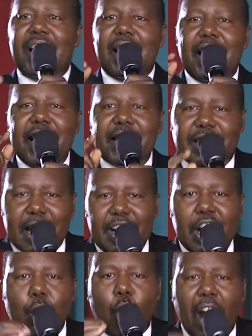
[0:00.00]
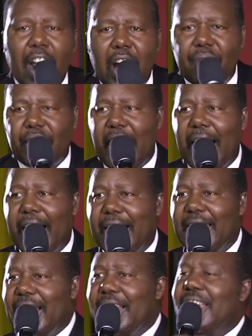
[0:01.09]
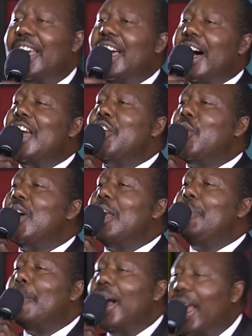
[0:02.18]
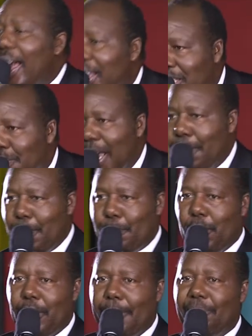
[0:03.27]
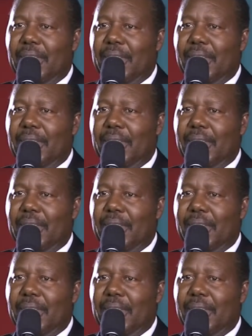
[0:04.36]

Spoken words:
Listen the word of God and you will be blessed, my people.